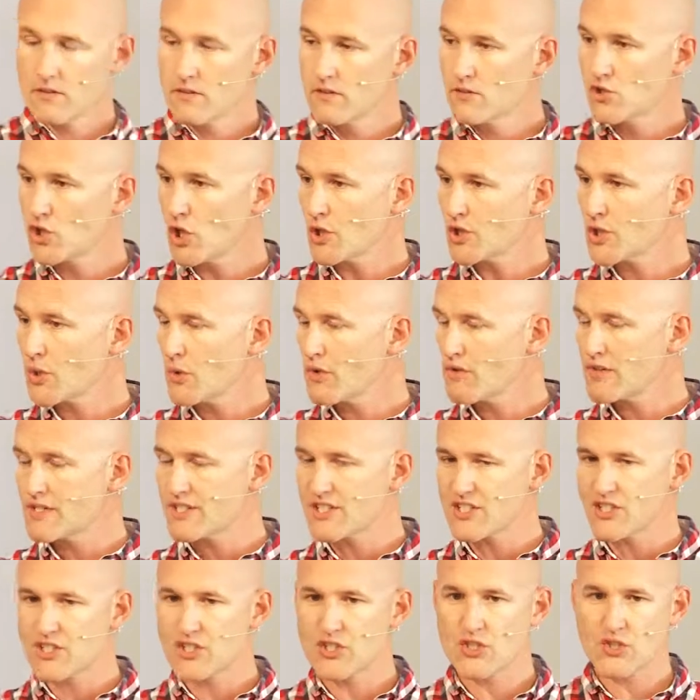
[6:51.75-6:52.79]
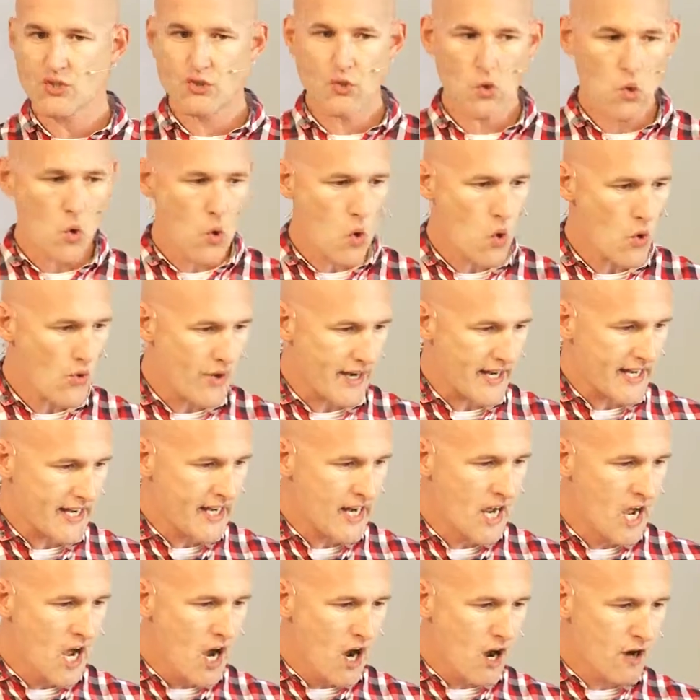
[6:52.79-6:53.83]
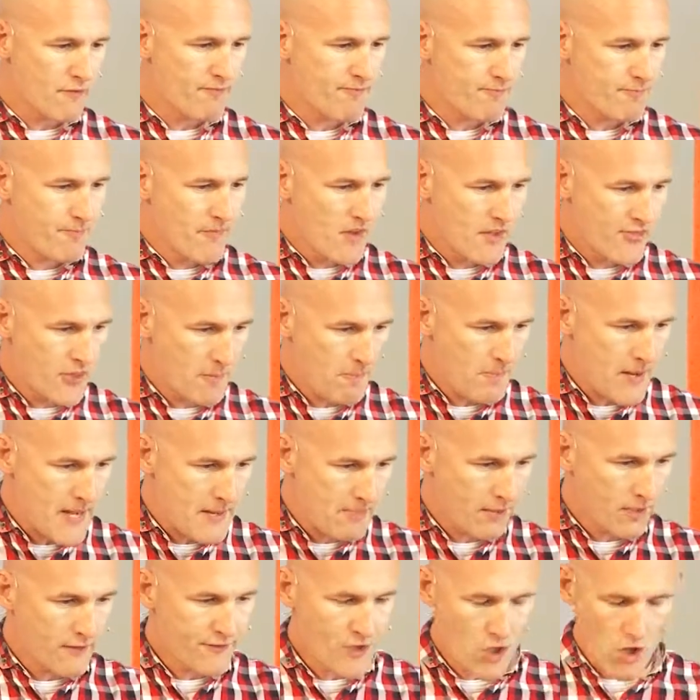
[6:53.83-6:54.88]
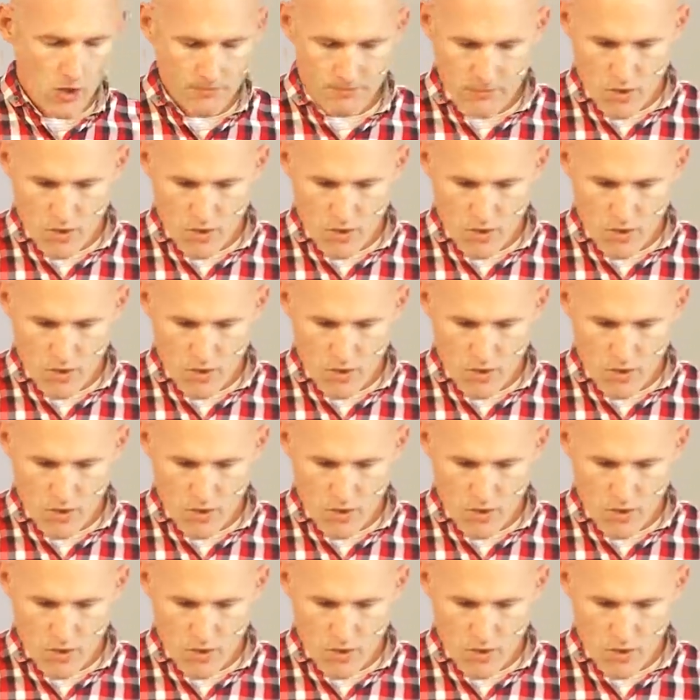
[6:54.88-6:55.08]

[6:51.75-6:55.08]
Joshua is a story of the people of God